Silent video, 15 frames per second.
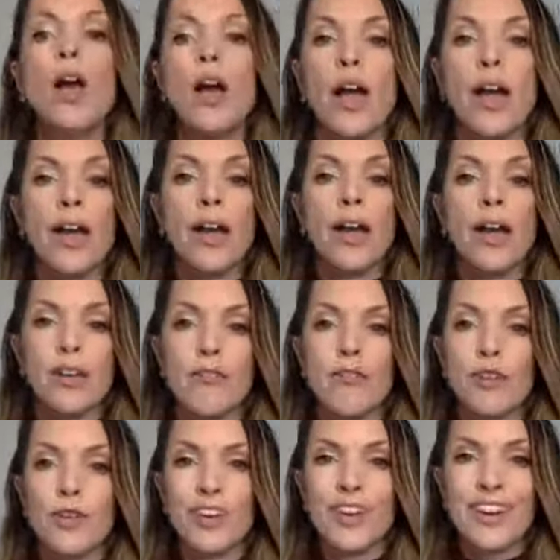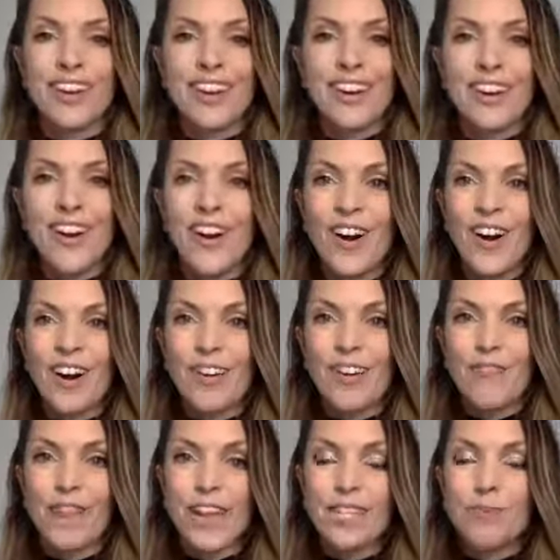And if you're here on
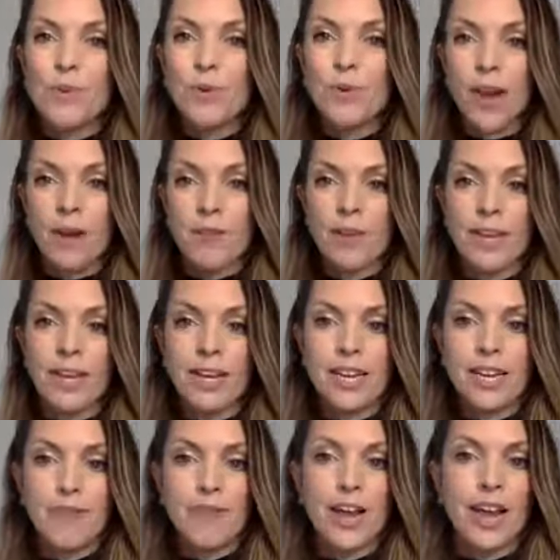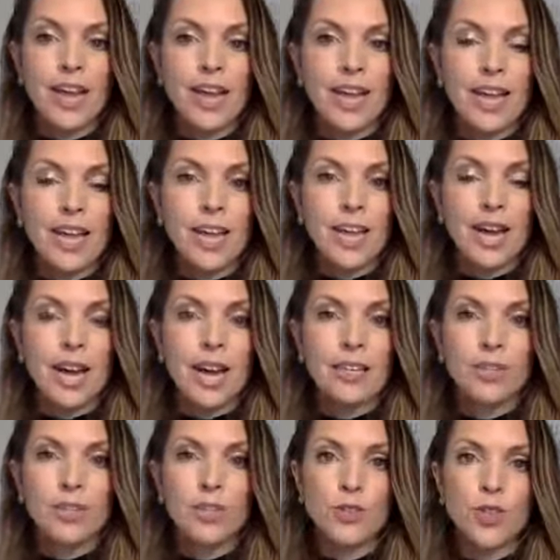Facebook, I'm going to leave that link as
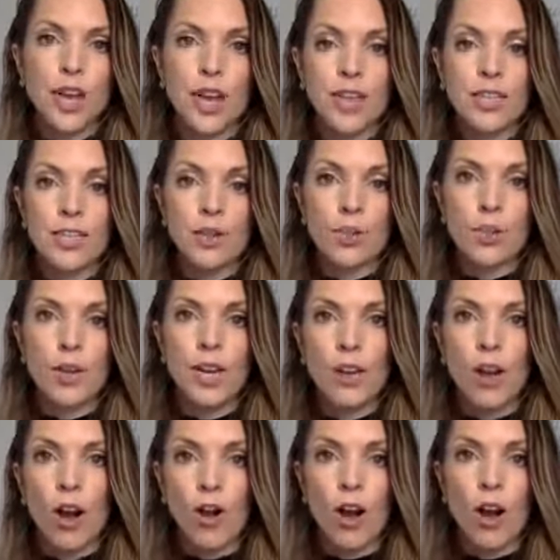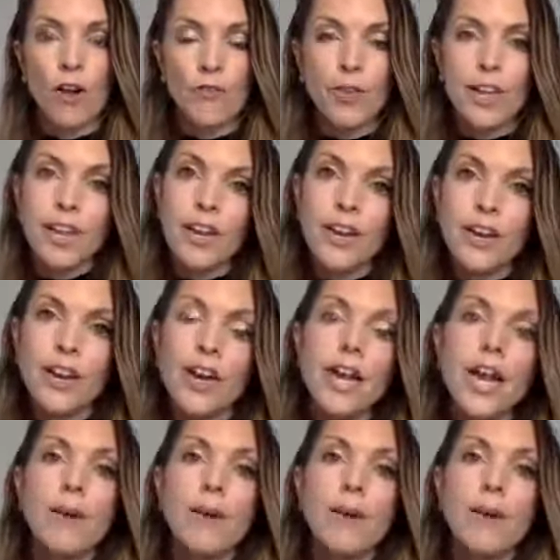soon as we log off here.